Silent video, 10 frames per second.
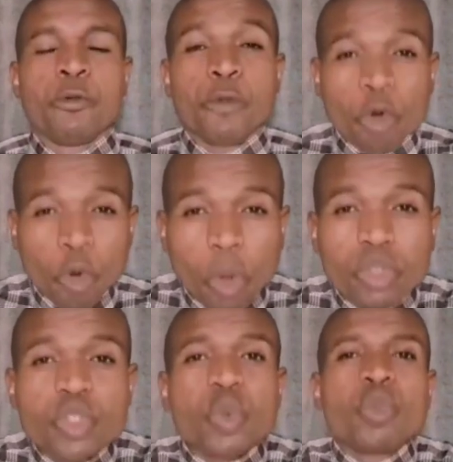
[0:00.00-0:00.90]
For
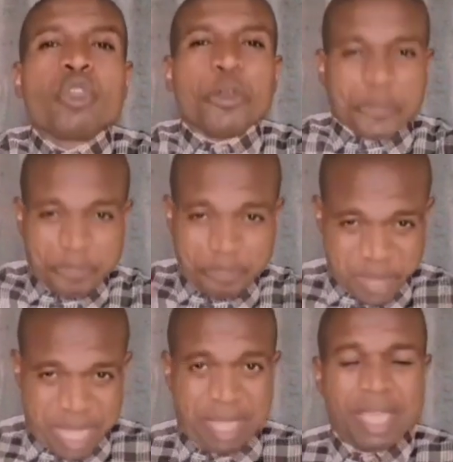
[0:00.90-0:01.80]
God so loved
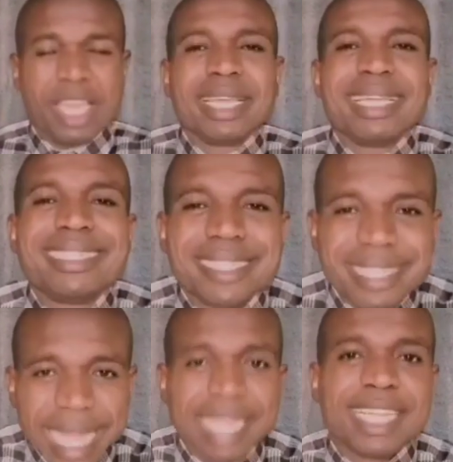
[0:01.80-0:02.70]
me, he
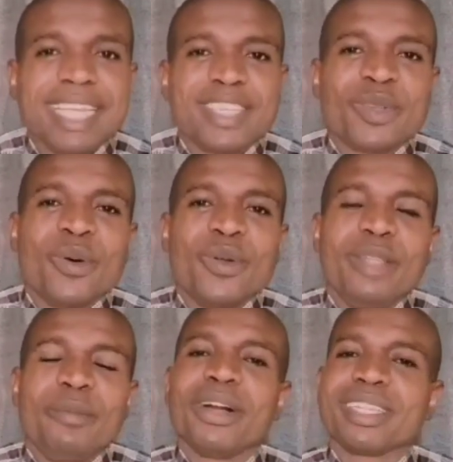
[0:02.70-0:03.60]
sent his
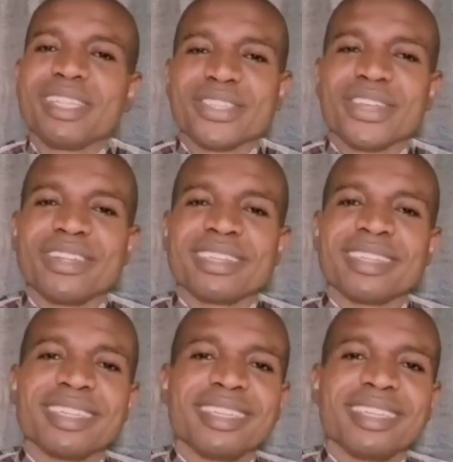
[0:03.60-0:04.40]
only begotten son